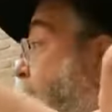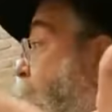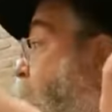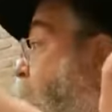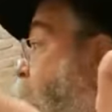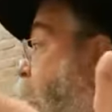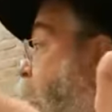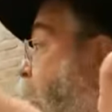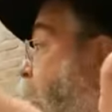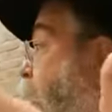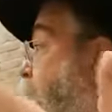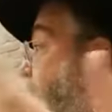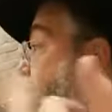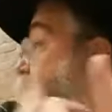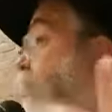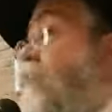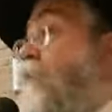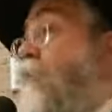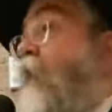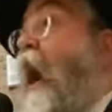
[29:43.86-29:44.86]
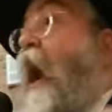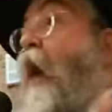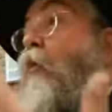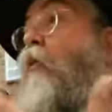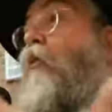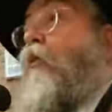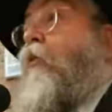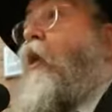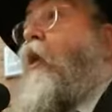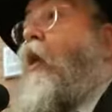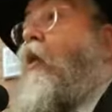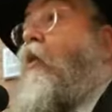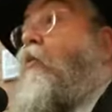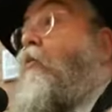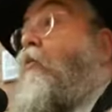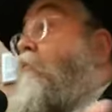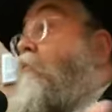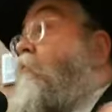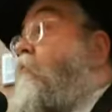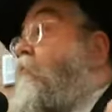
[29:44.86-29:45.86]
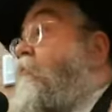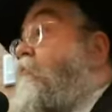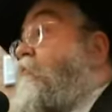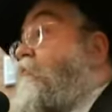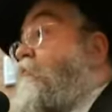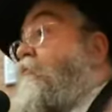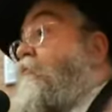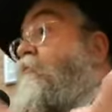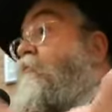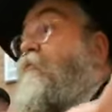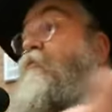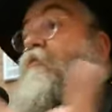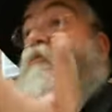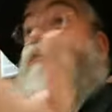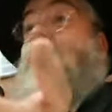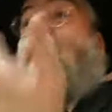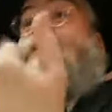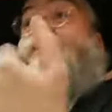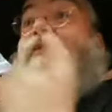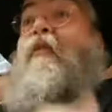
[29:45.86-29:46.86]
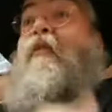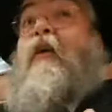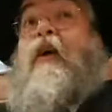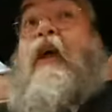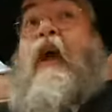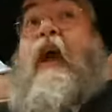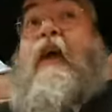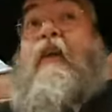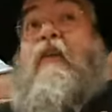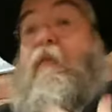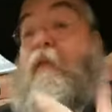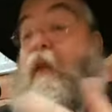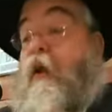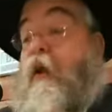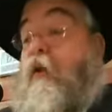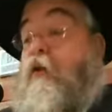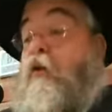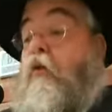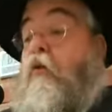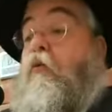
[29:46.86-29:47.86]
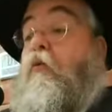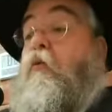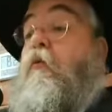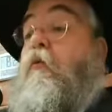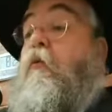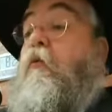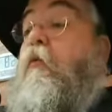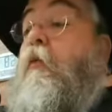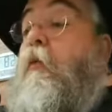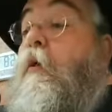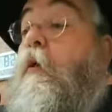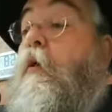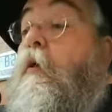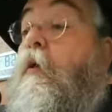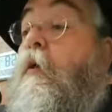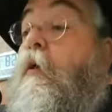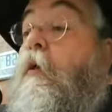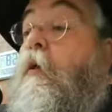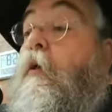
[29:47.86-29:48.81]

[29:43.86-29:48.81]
what this all about, and now we'll know what's in the gate to me and you.